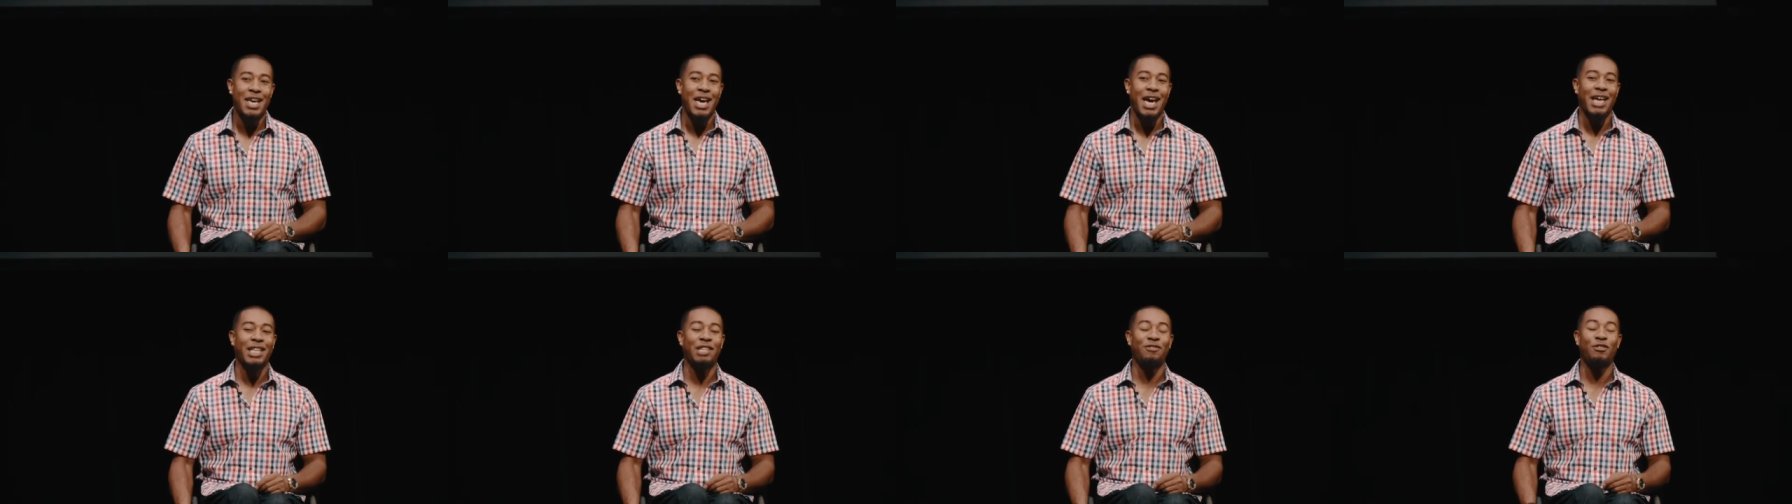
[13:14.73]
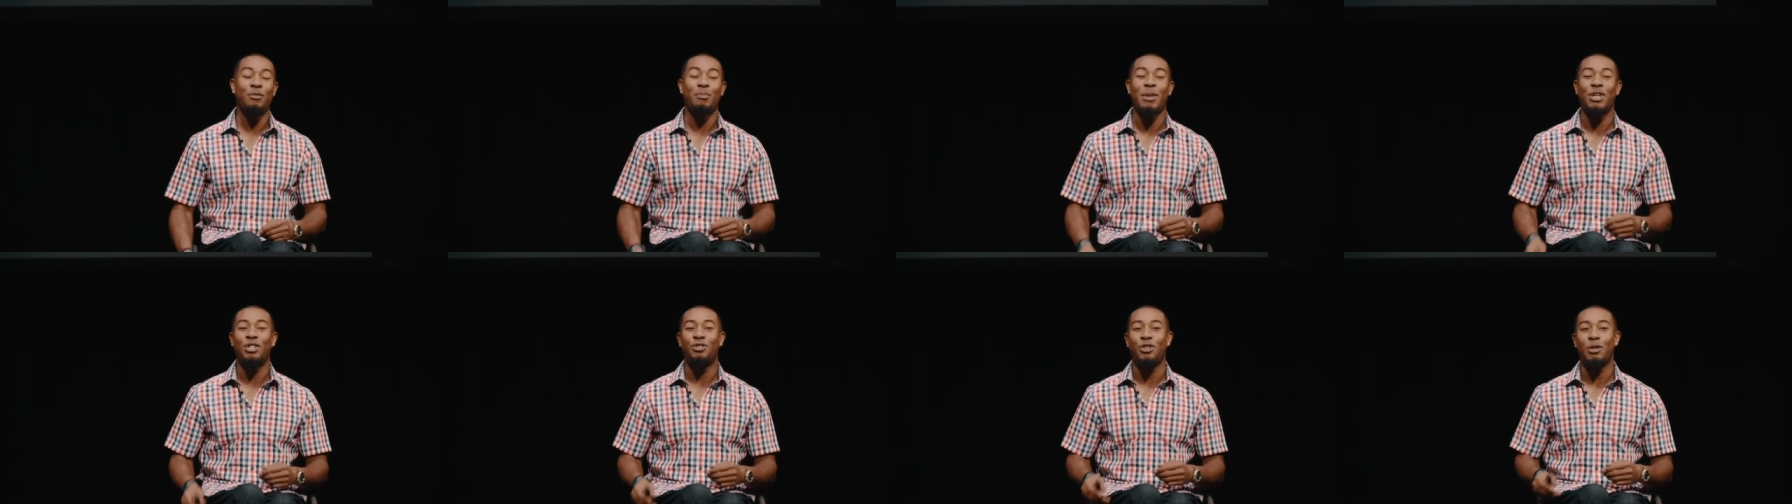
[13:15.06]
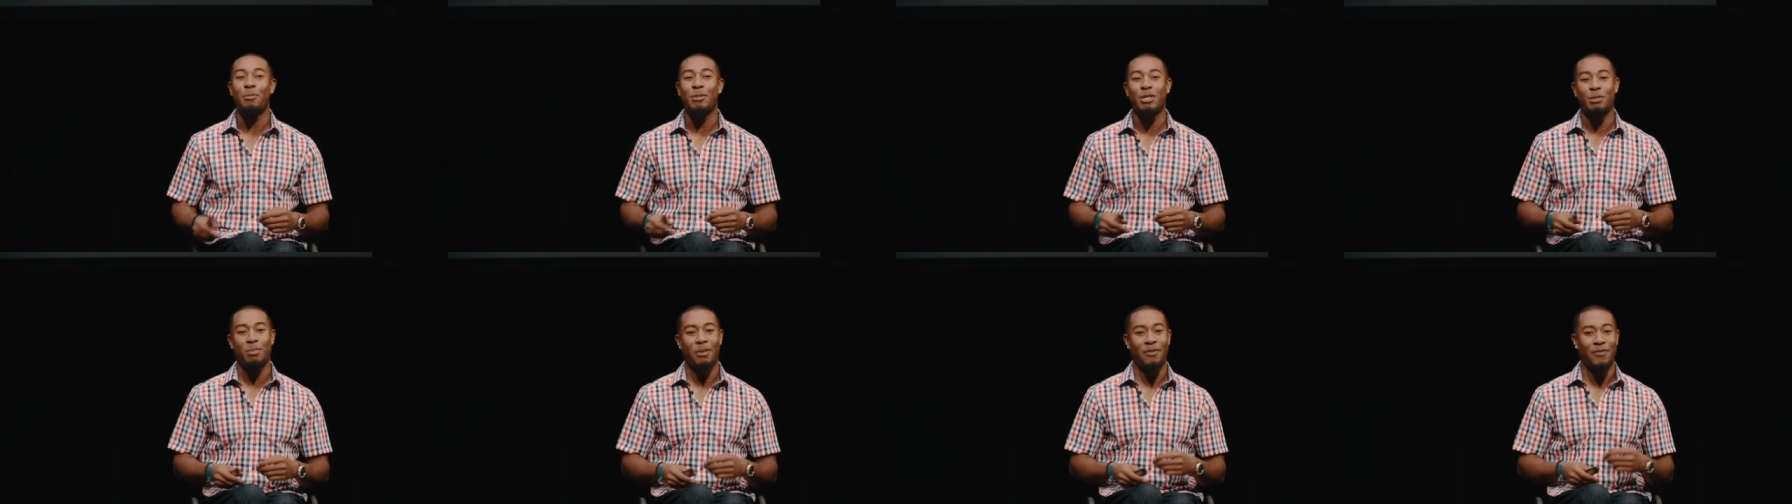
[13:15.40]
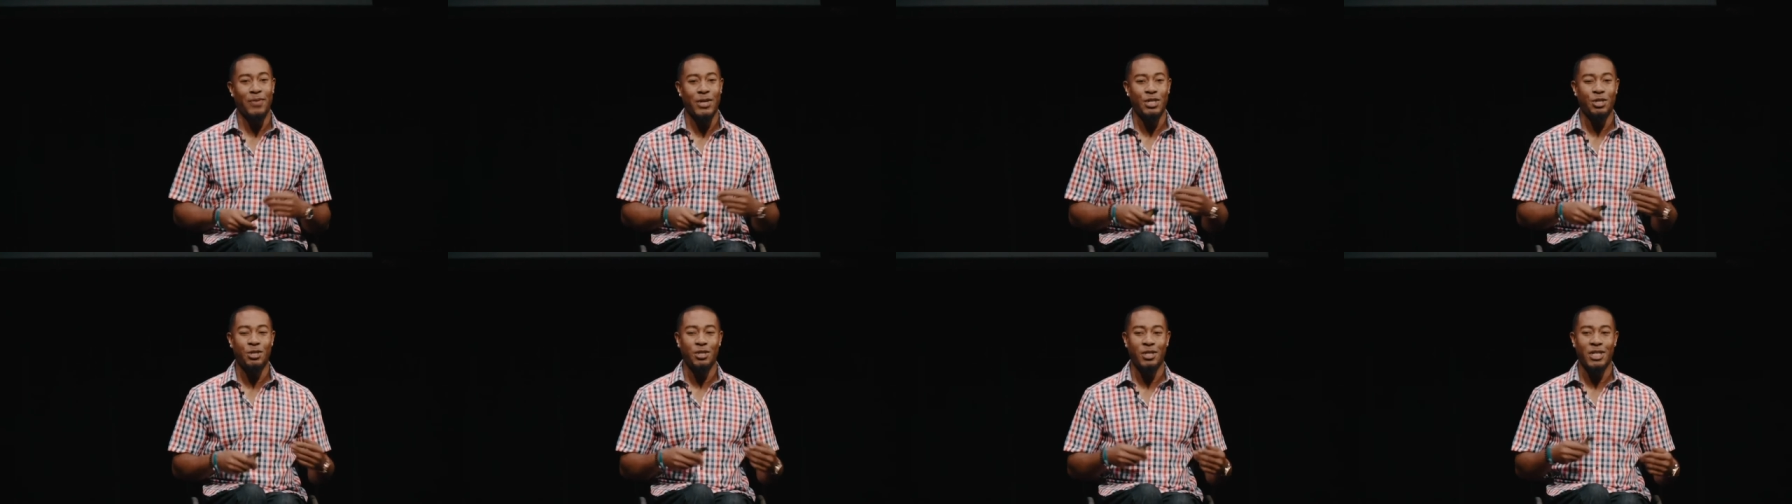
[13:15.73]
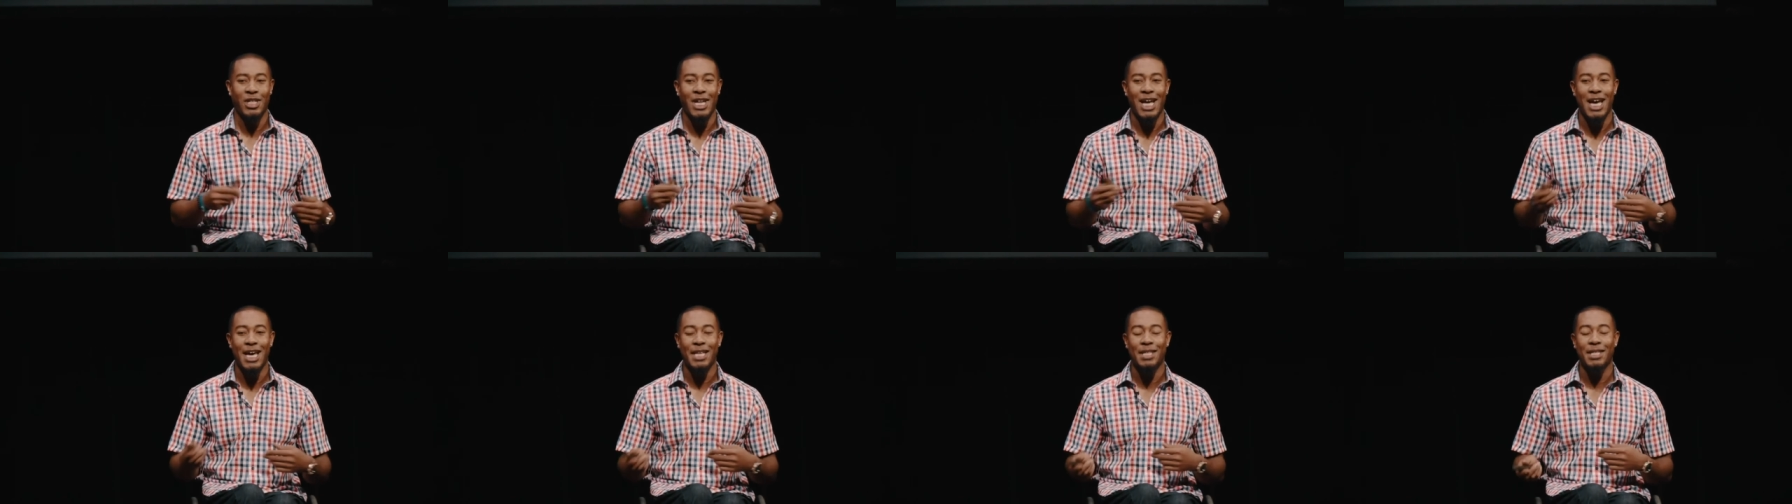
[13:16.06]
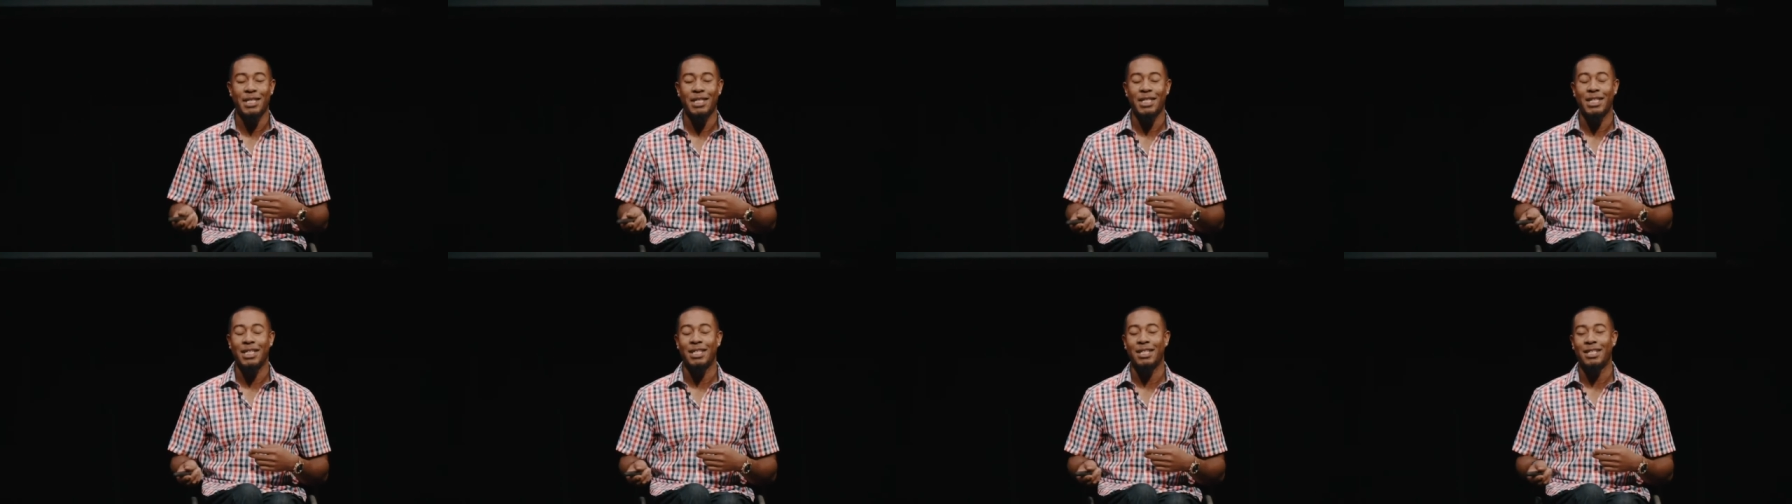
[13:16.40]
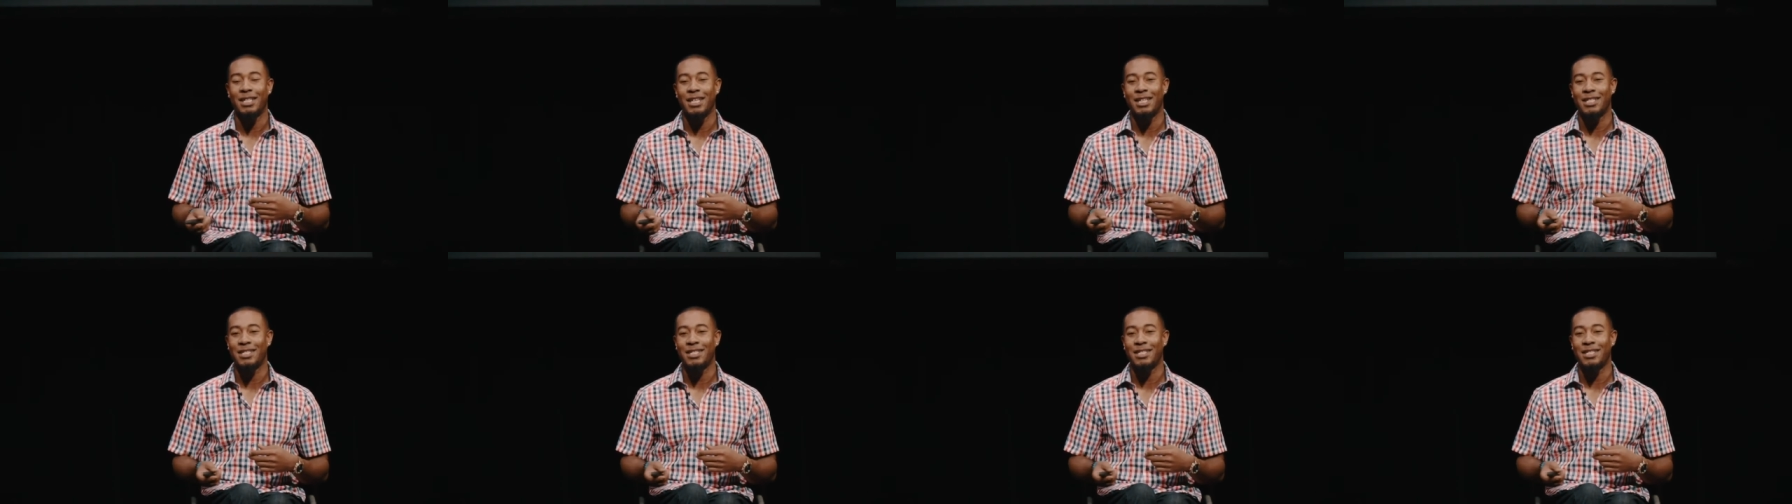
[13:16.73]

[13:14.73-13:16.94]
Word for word: at living my dream as a professional athlete,